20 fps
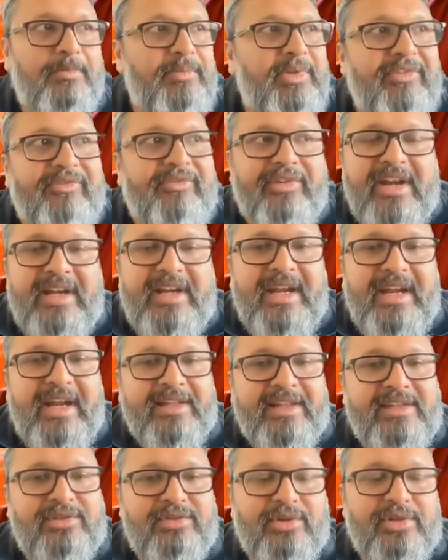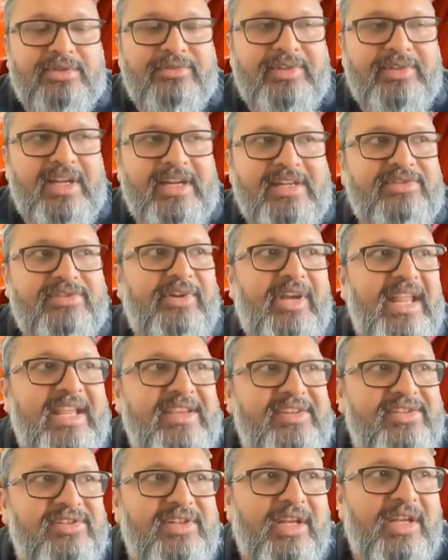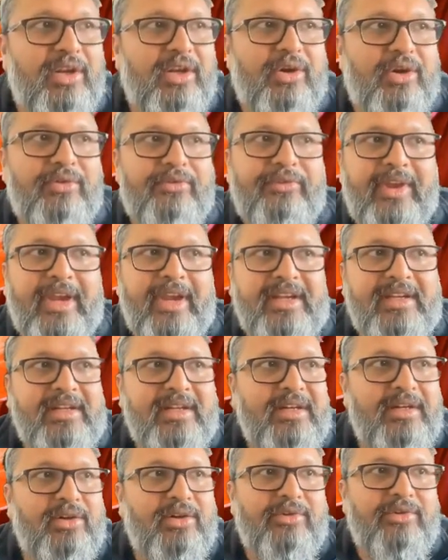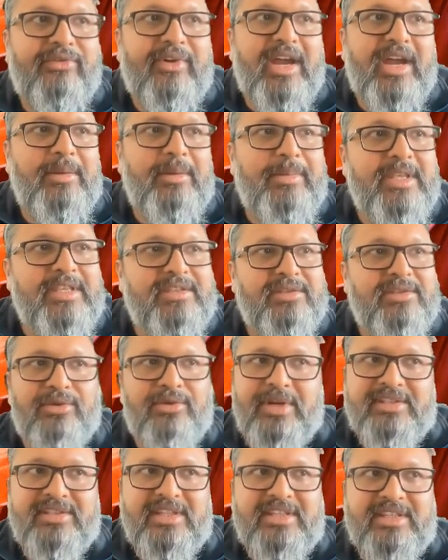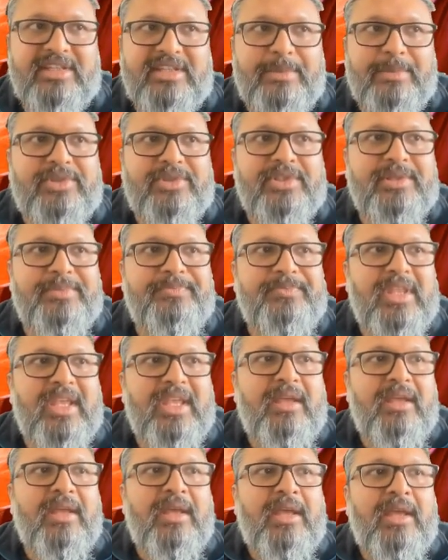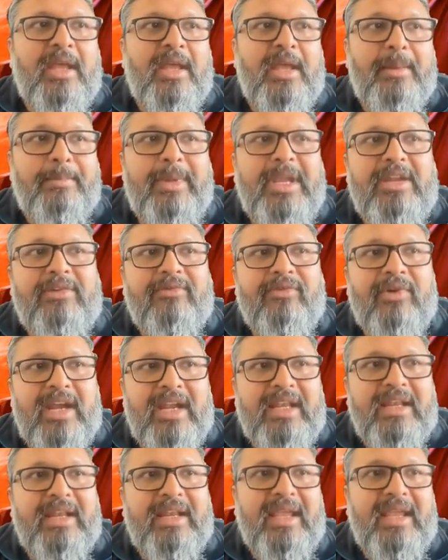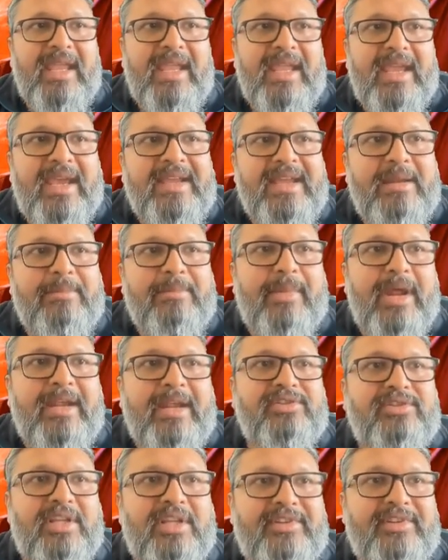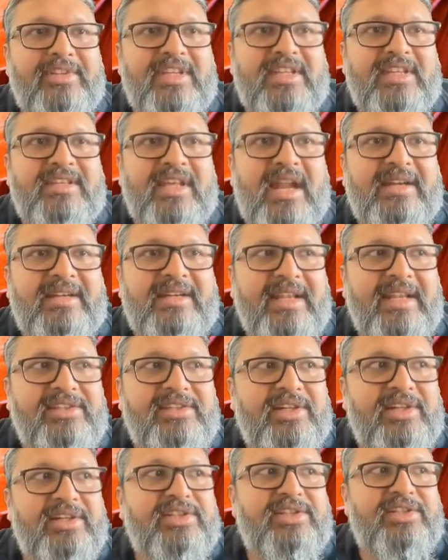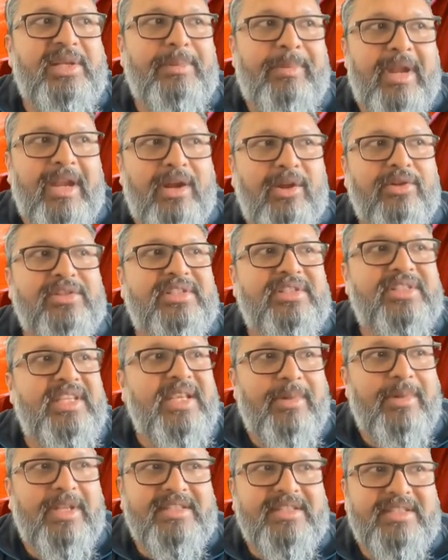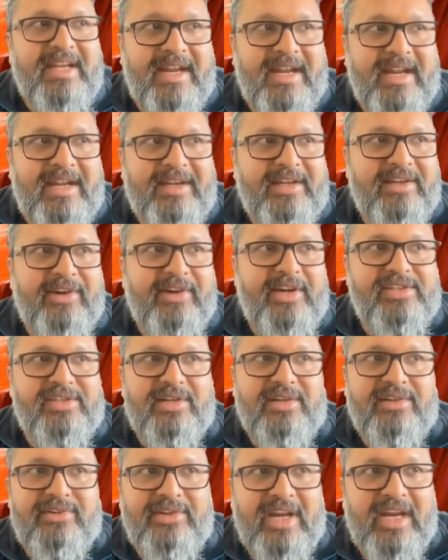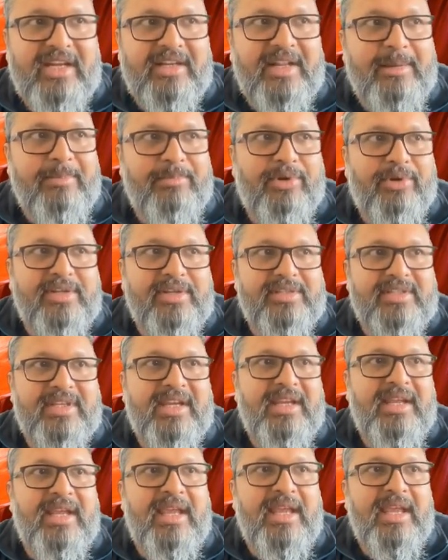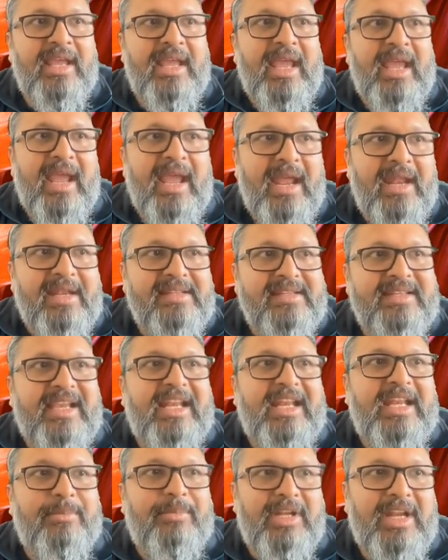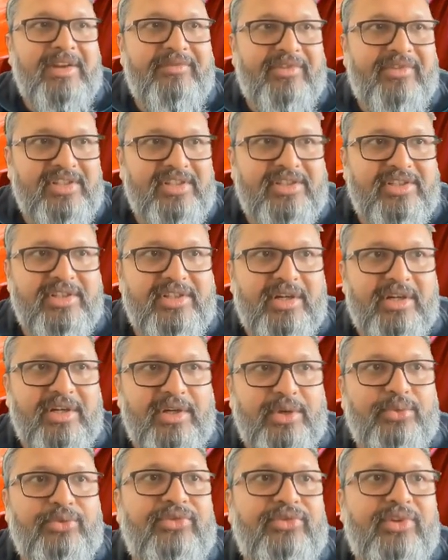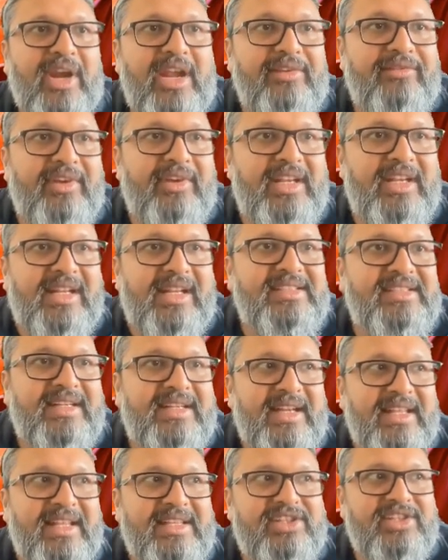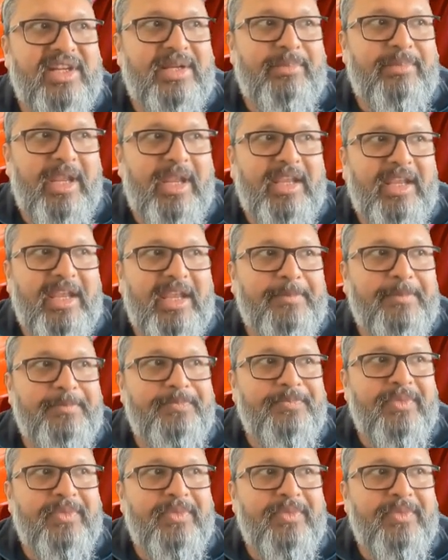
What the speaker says: different data stores, whether it's relational or vector or file based storage systems. Meanwhile, AI and microservices architectures depend on seamless data integration, real-time processing, and scalable infrastructure to drive intelligent decision making.